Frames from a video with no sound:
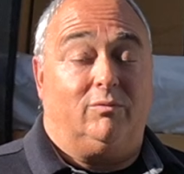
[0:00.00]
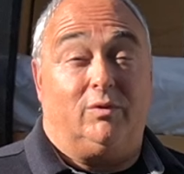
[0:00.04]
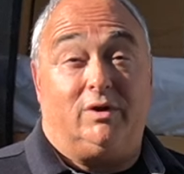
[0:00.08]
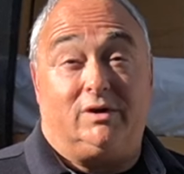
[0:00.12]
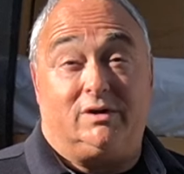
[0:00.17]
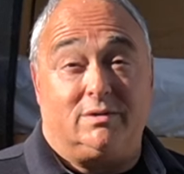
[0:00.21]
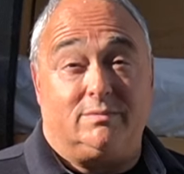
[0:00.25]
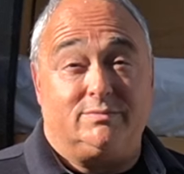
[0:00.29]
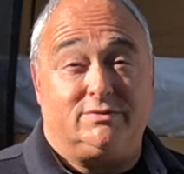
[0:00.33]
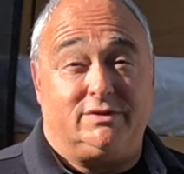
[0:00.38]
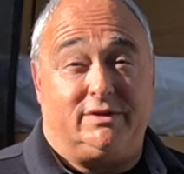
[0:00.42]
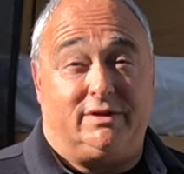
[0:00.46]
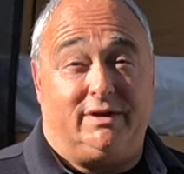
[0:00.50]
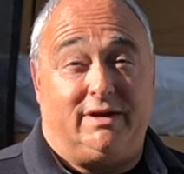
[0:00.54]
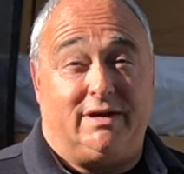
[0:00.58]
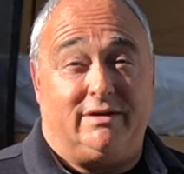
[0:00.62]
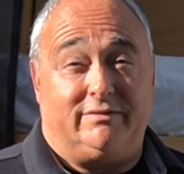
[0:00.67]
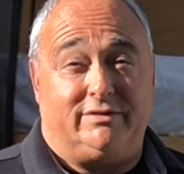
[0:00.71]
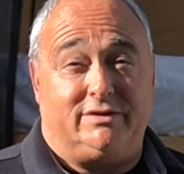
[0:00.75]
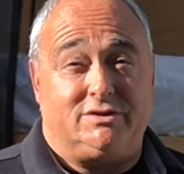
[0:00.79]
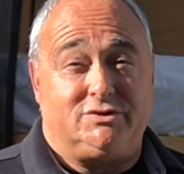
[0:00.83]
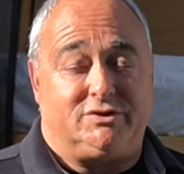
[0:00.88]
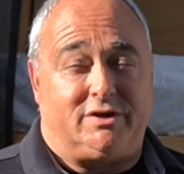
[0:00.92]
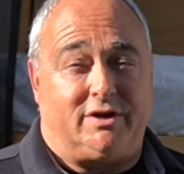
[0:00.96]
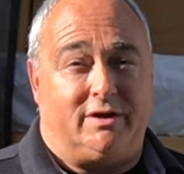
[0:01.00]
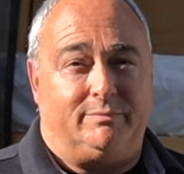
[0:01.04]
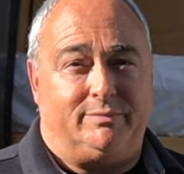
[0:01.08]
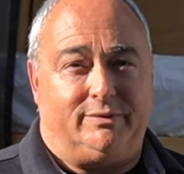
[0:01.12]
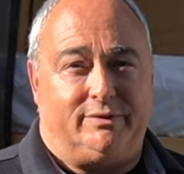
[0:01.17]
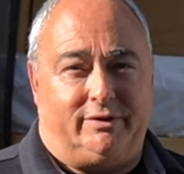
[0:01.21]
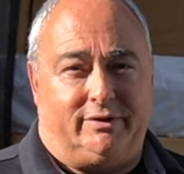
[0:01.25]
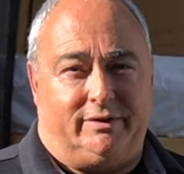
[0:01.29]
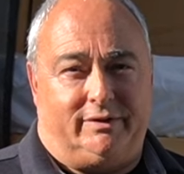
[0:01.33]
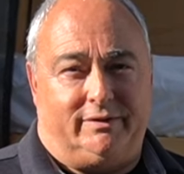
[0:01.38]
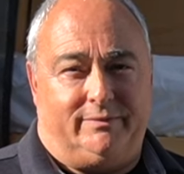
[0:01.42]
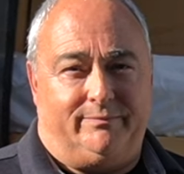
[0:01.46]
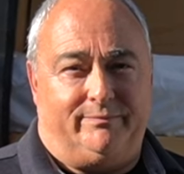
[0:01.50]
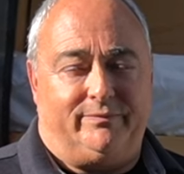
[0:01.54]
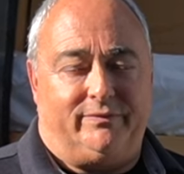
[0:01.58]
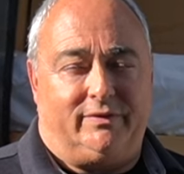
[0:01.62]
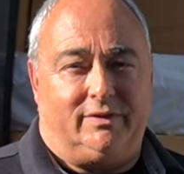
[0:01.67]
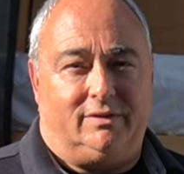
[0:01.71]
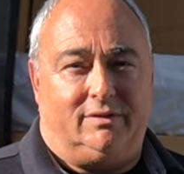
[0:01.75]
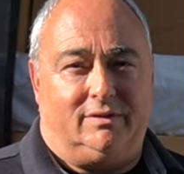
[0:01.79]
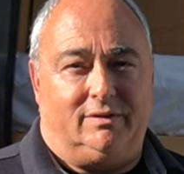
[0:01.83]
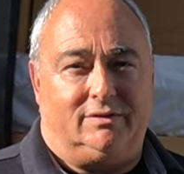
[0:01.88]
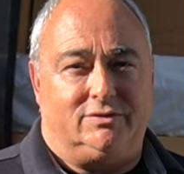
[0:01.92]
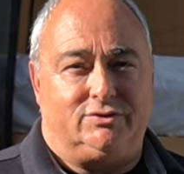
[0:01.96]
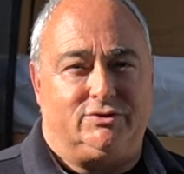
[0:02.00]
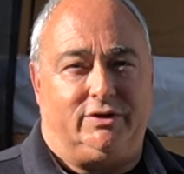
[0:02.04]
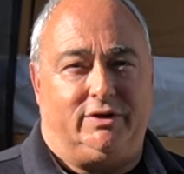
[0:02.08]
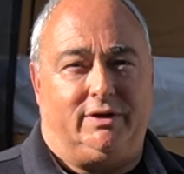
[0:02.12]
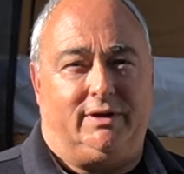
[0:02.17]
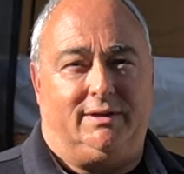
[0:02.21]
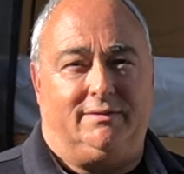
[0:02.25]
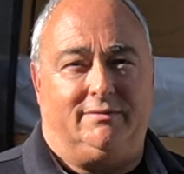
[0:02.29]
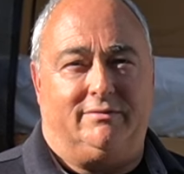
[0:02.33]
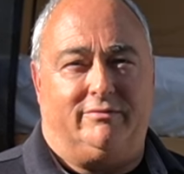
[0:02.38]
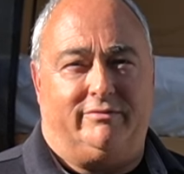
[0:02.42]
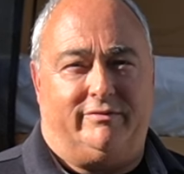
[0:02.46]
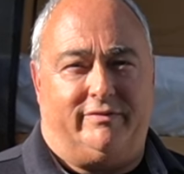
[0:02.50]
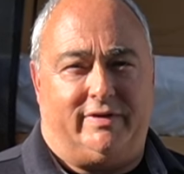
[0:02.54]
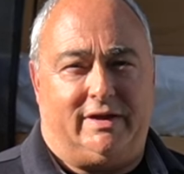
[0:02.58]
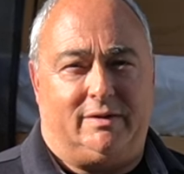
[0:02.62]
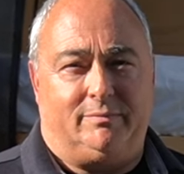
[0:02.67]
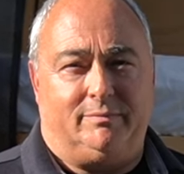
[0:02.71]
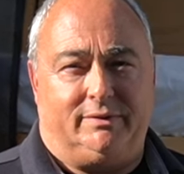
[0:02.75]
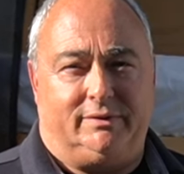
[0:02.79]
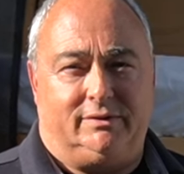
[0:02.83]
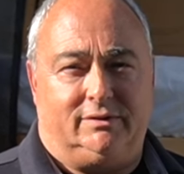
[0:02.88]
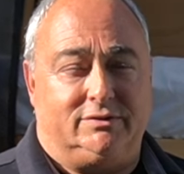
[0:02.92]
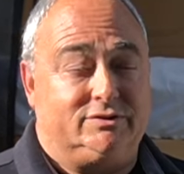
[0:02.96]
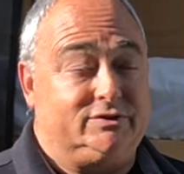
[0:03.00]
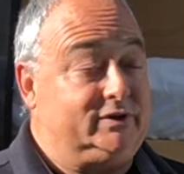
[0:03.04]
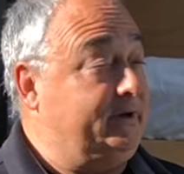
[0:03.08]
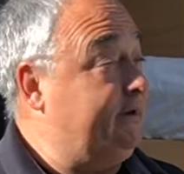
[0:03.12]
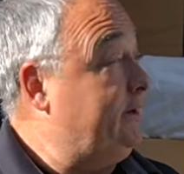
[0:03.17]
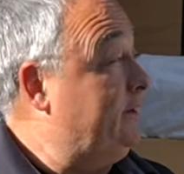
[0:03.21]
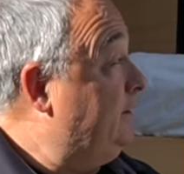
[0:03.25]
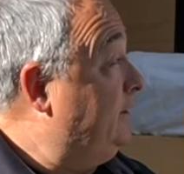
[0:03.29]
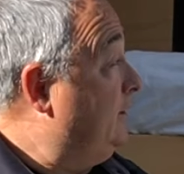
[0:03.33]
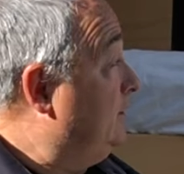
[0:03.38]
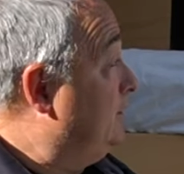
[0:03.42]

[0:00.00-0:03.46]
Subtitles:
Welcome to the RV Escape Pod, the journey of a van build in an